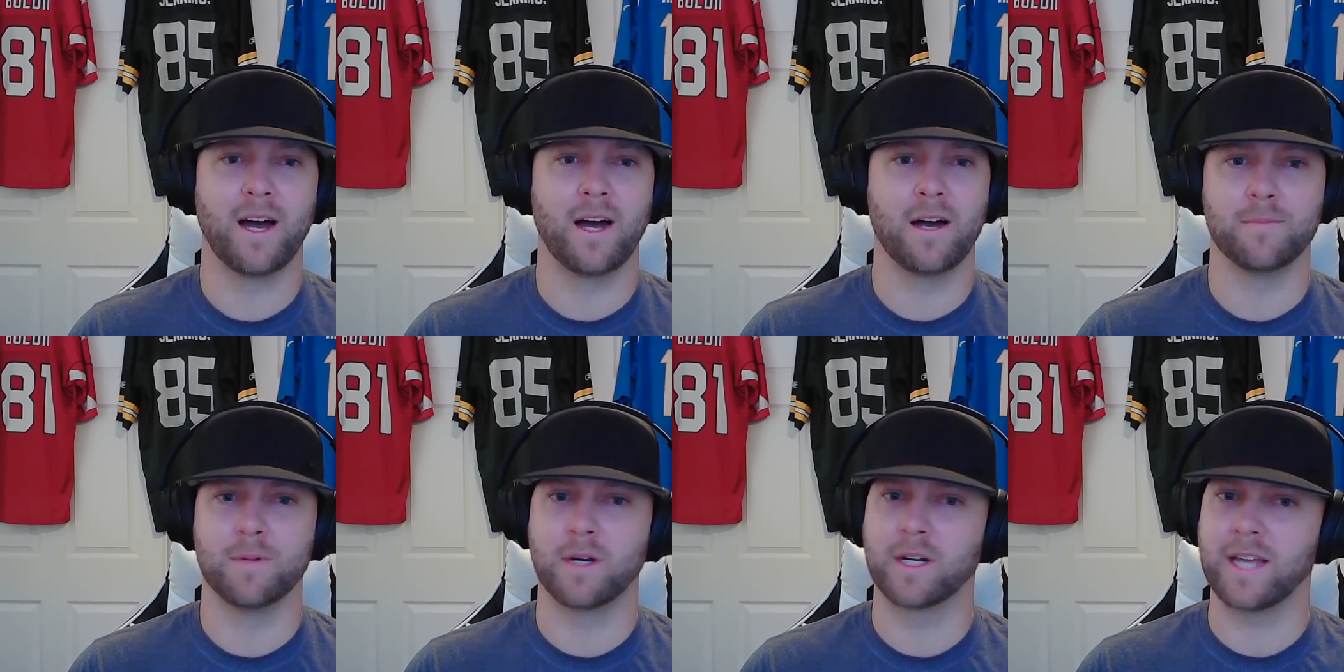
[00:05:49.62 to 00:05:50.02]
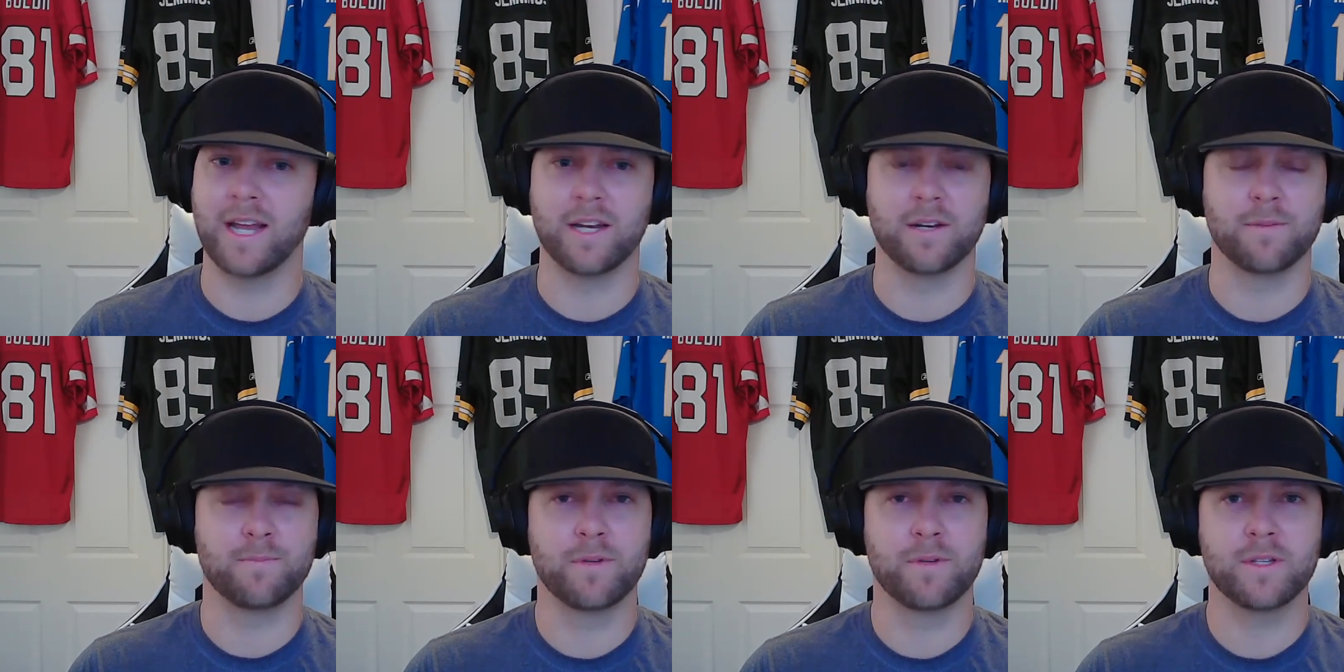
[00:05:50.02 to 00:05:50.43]

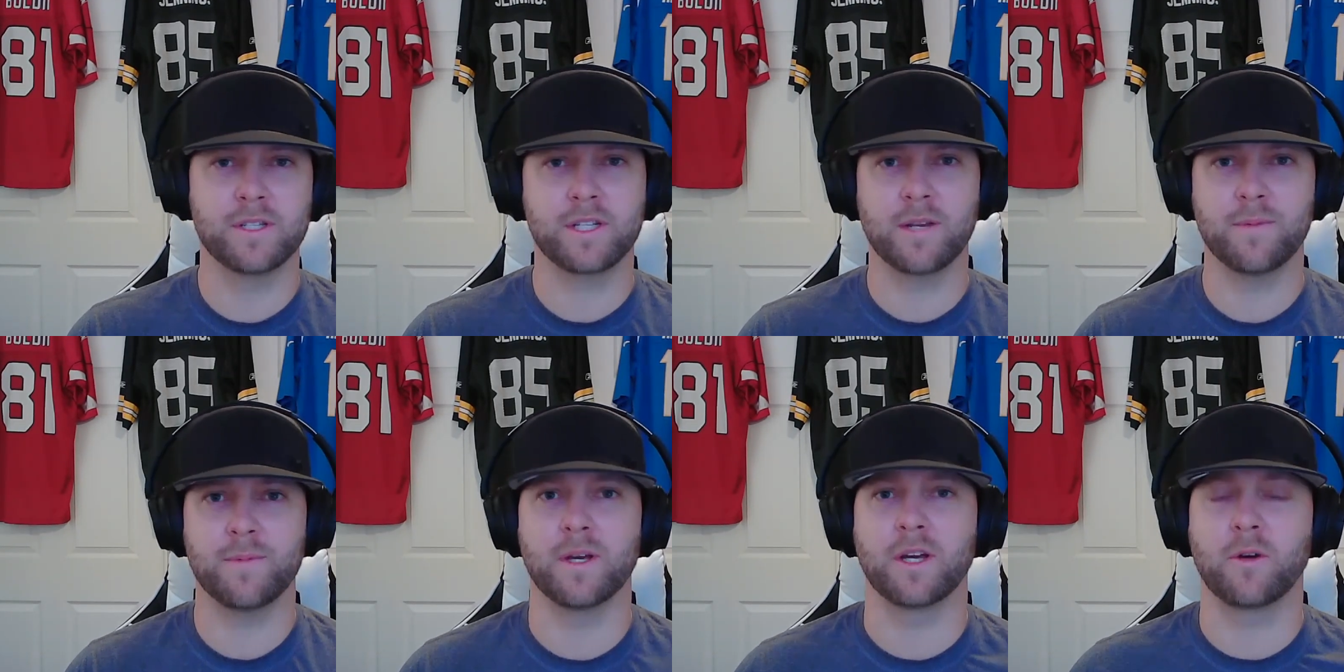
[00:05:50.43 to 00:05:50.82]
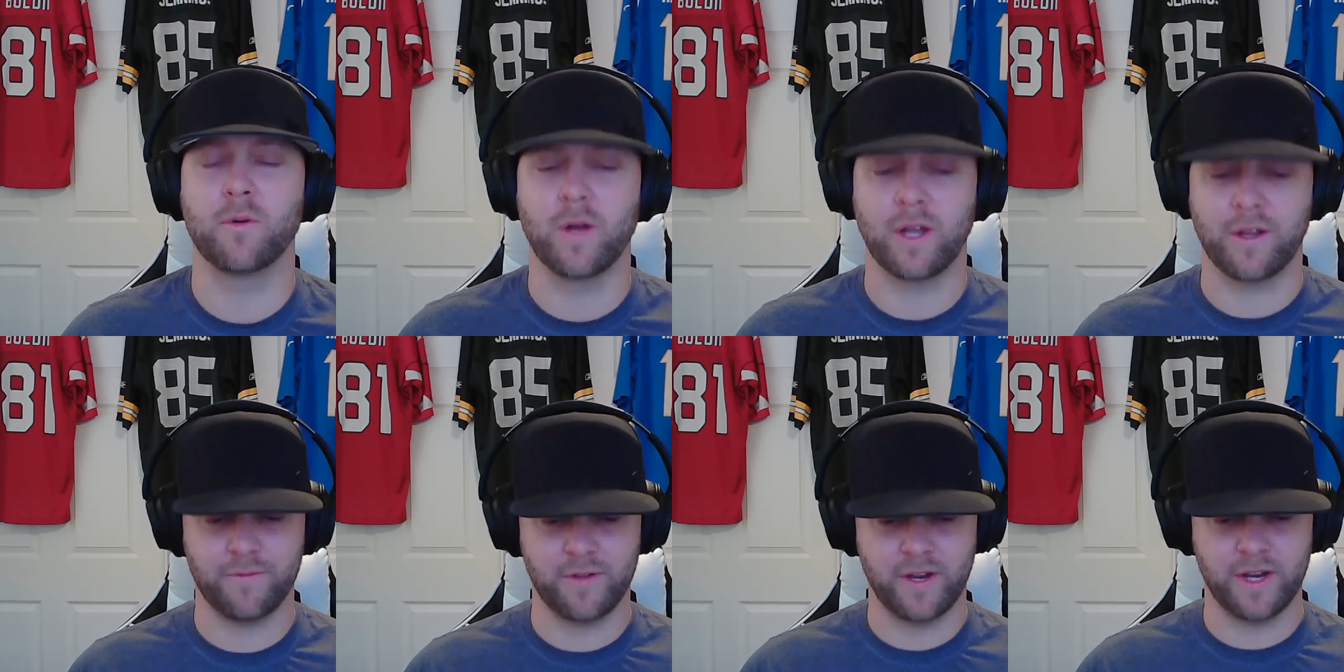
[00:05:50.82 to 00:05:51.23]
again, this is going to be a
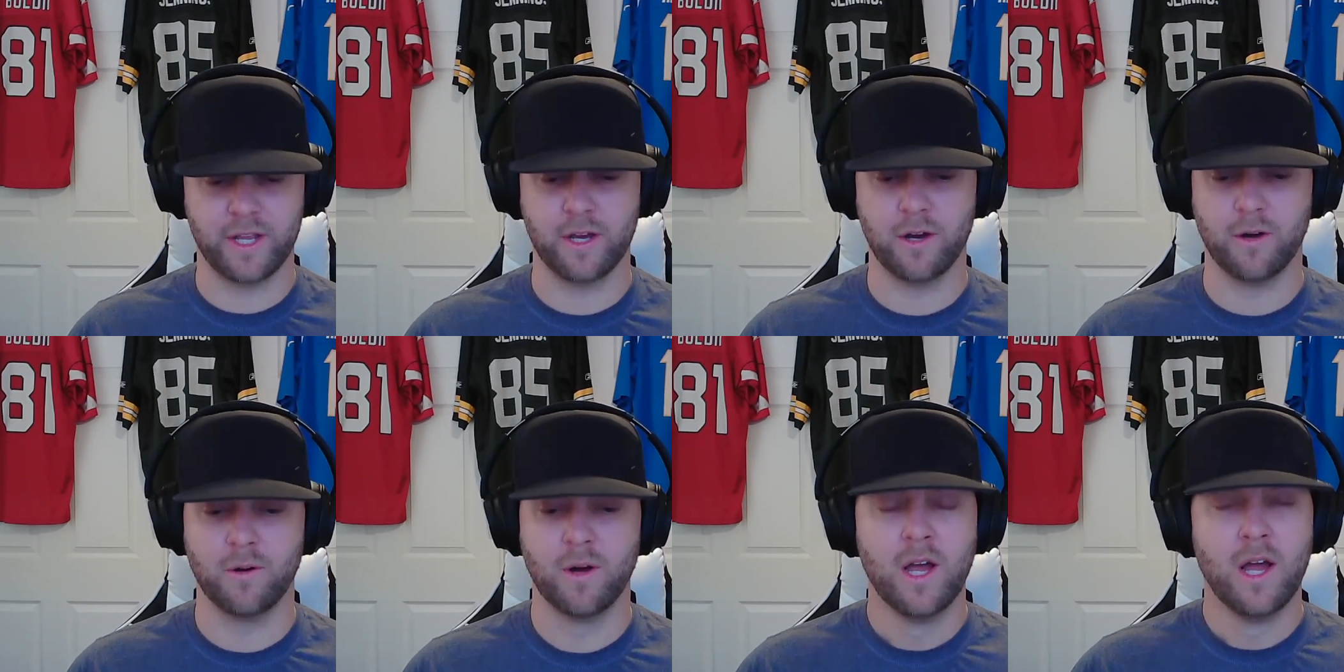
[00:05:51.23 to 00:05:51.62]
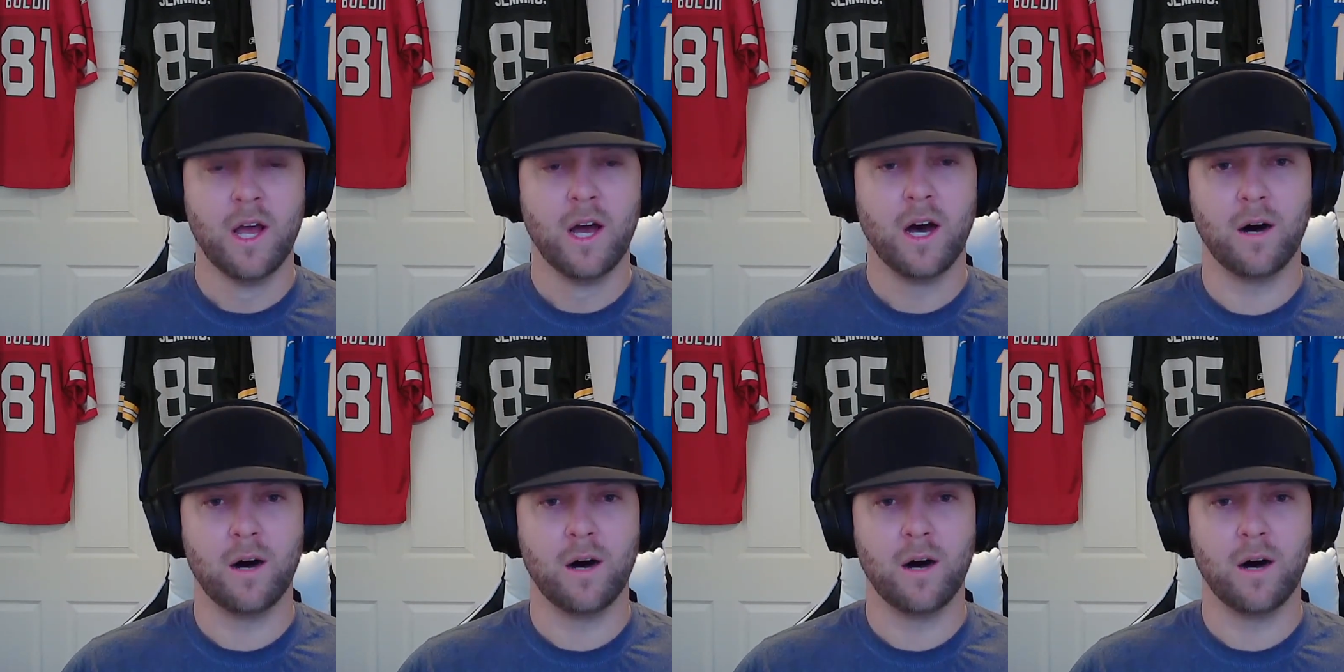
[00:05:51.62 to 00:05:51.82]
quick video.